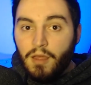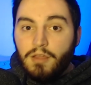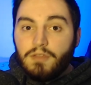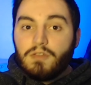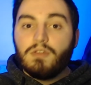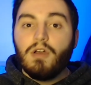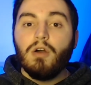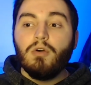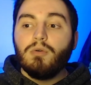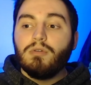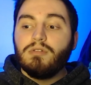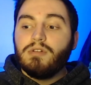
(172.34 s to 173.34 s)

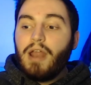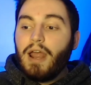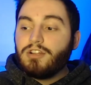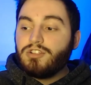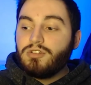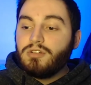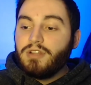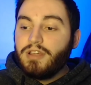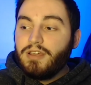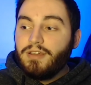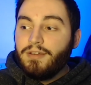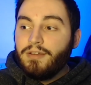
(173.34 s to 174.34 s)
So,
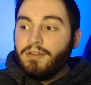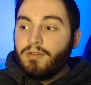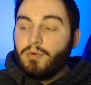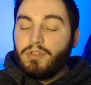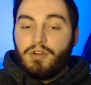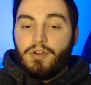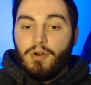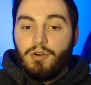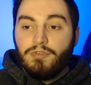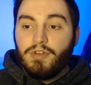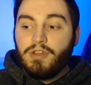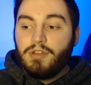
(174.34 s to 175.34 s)
naturally, with
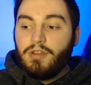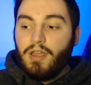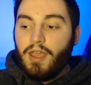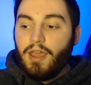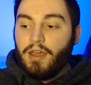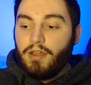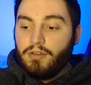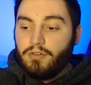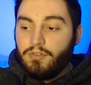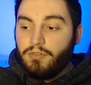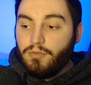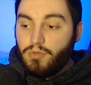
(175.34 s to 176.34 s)
COVID
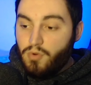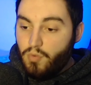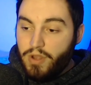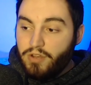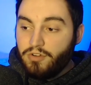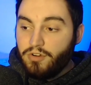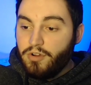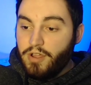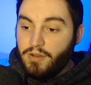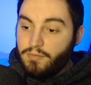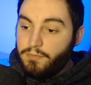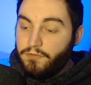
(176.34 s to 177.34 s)
and the winter
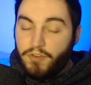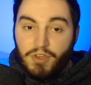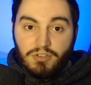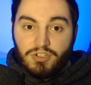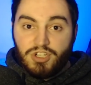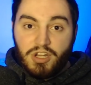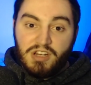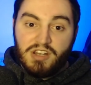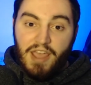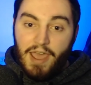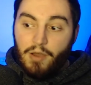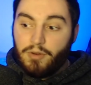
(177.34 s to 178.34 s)
and fields shutting
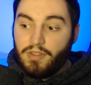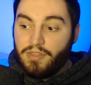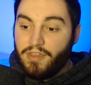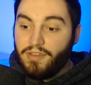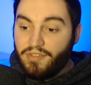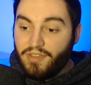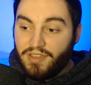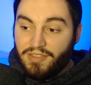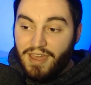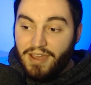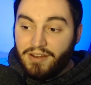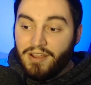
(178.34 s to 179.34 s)
down and things like
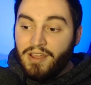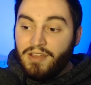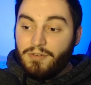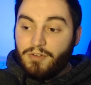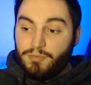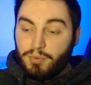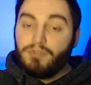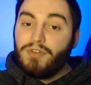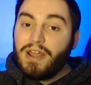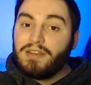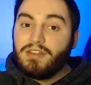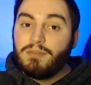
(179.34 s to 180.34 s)
that,
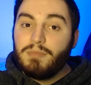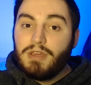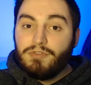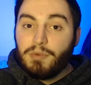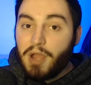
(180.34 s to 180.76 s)
preventing me from